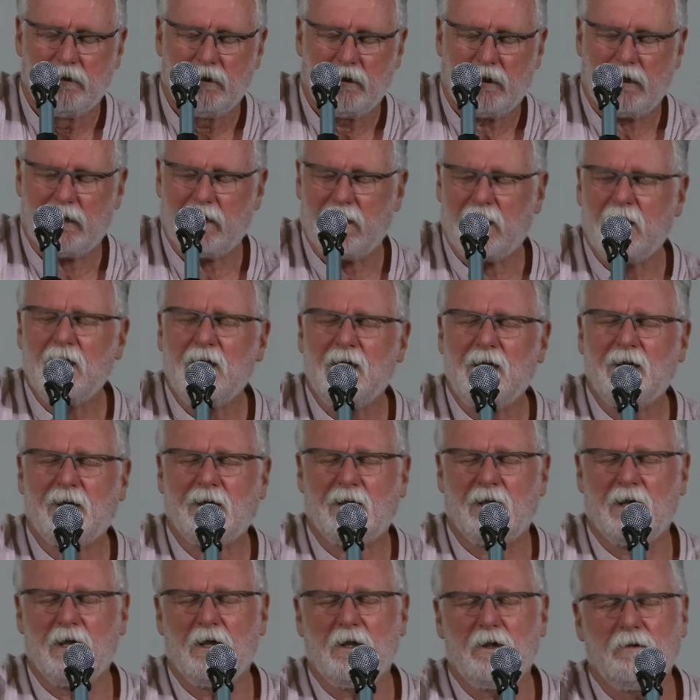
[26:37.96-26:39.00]
I
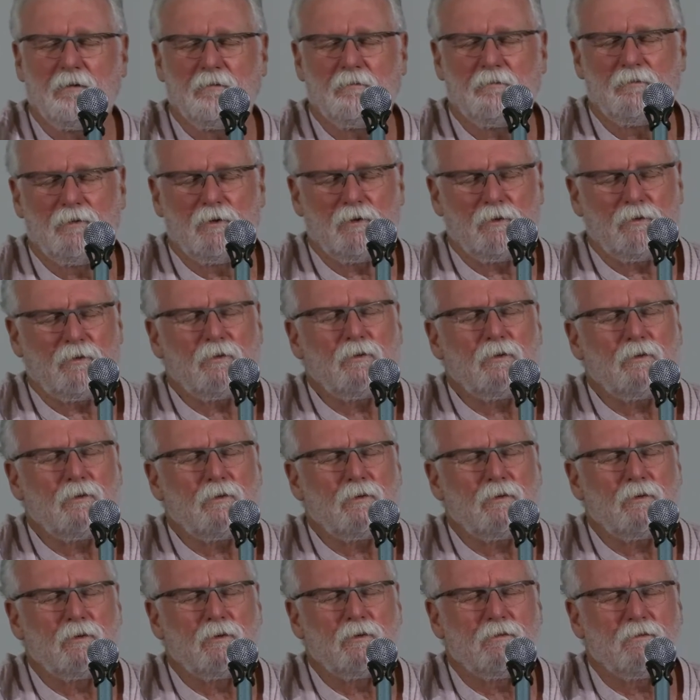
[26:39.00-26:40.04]
can
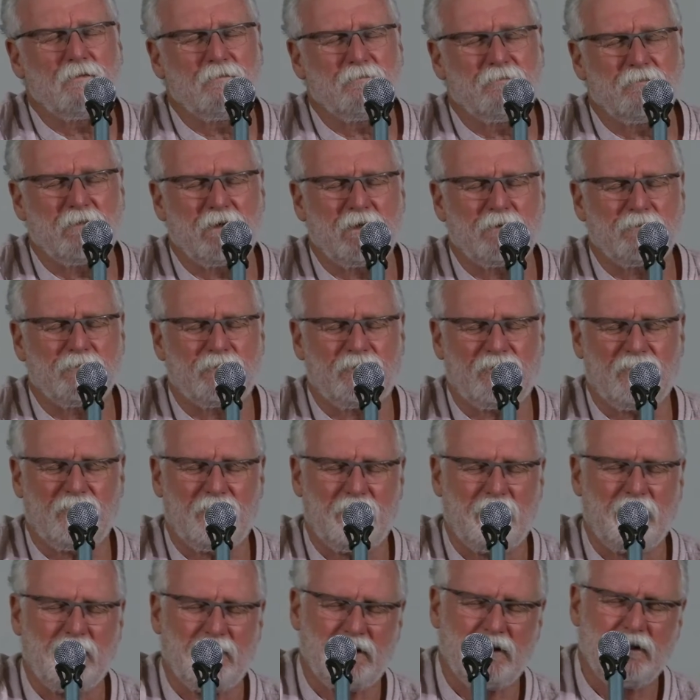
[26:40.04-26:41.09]
move a
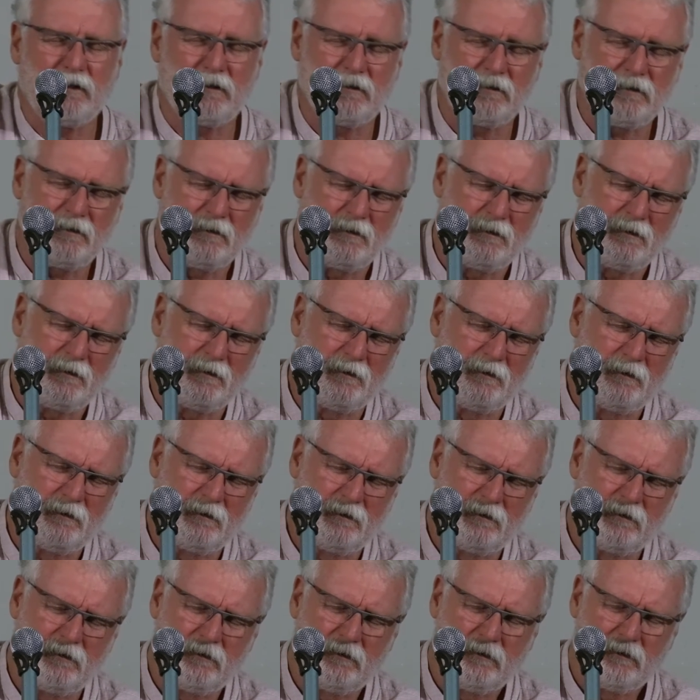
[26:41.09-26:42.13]
mountain,
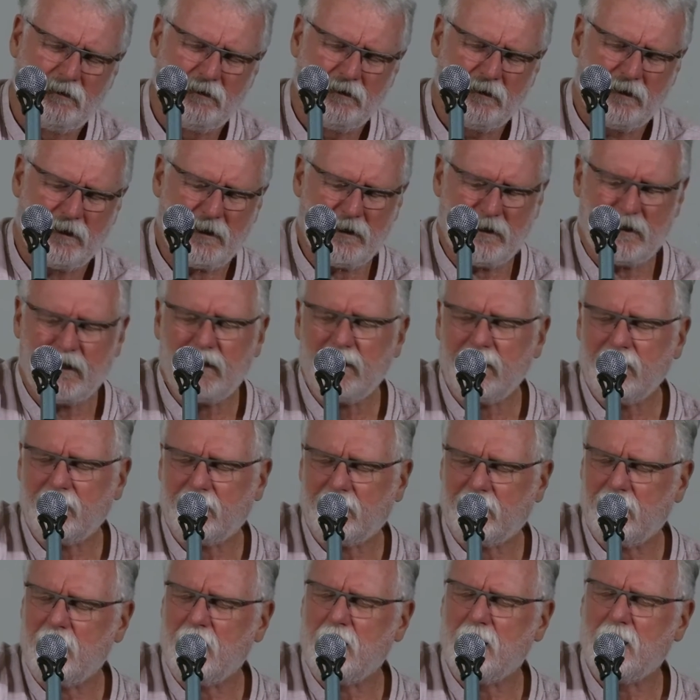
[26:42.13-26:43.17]
I
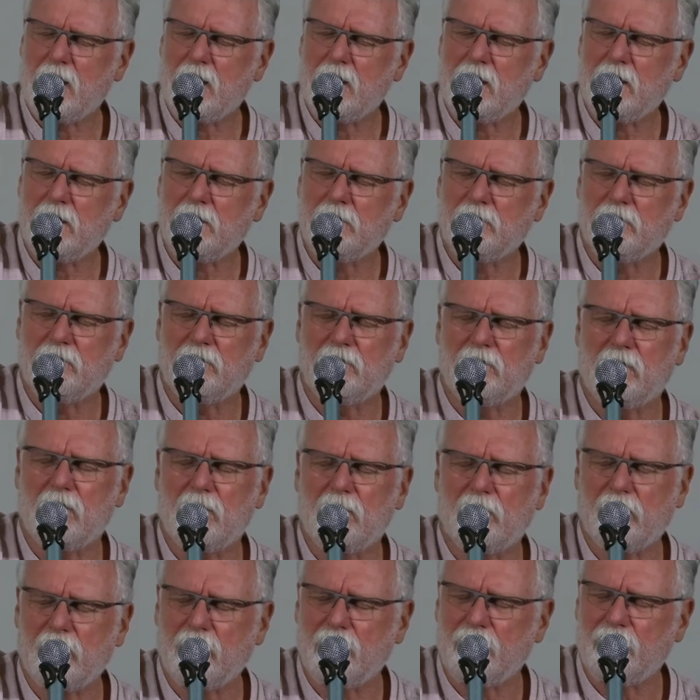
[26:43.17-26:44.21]
can
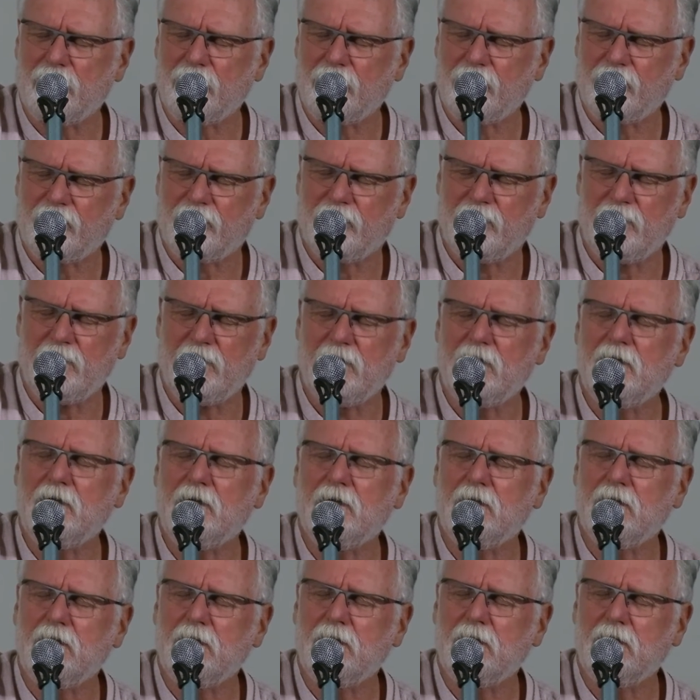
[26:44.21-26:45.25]
walk on the
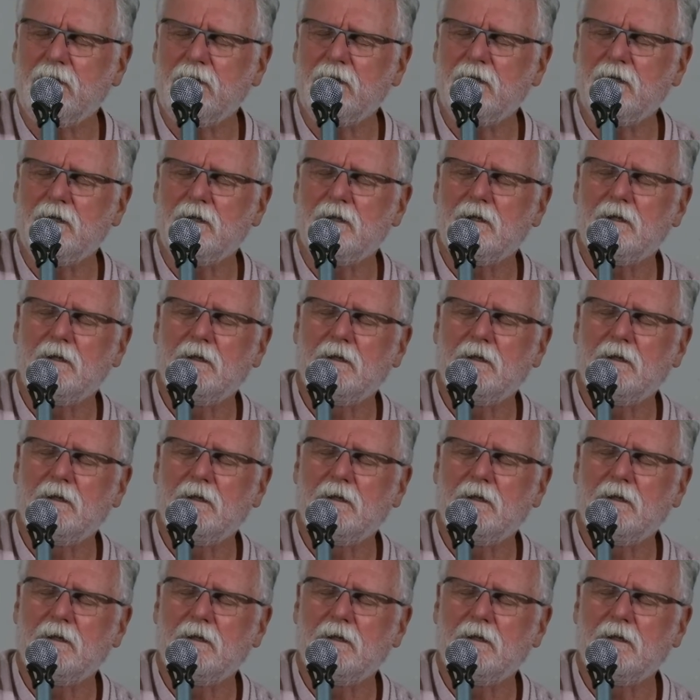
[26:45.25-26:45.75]
sea.